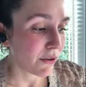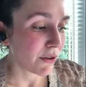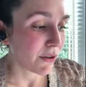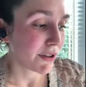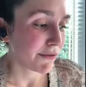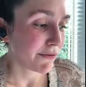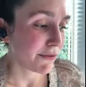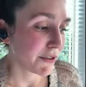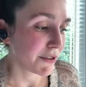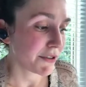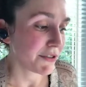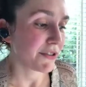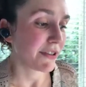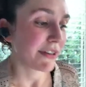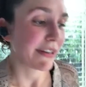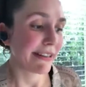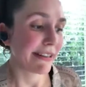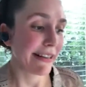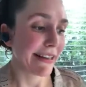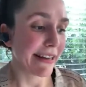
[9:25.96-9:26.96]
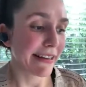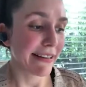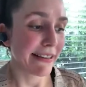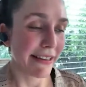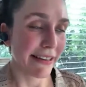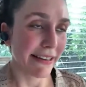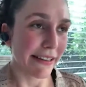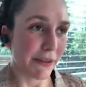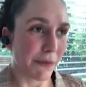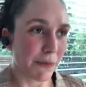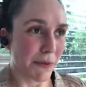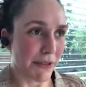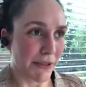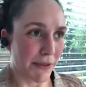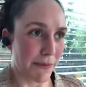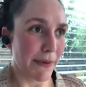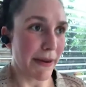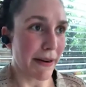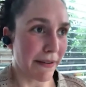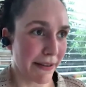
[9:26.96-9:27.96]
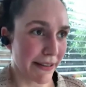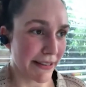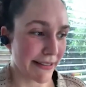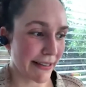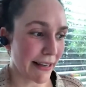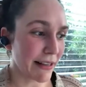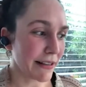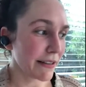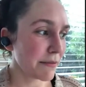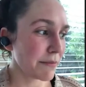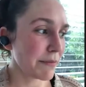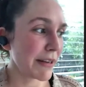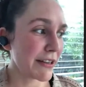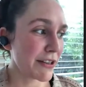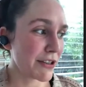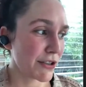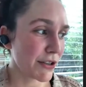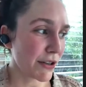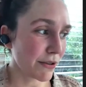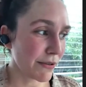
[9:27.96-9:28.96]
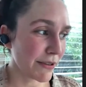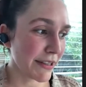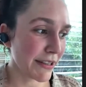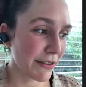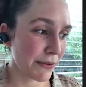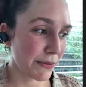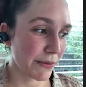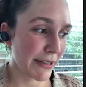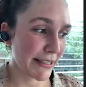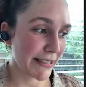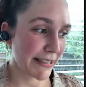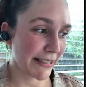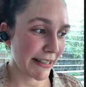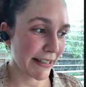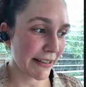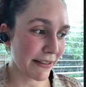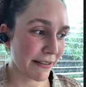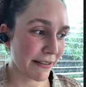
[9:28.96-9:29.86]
unfortunately, I think it was very seldomly shown in 3D.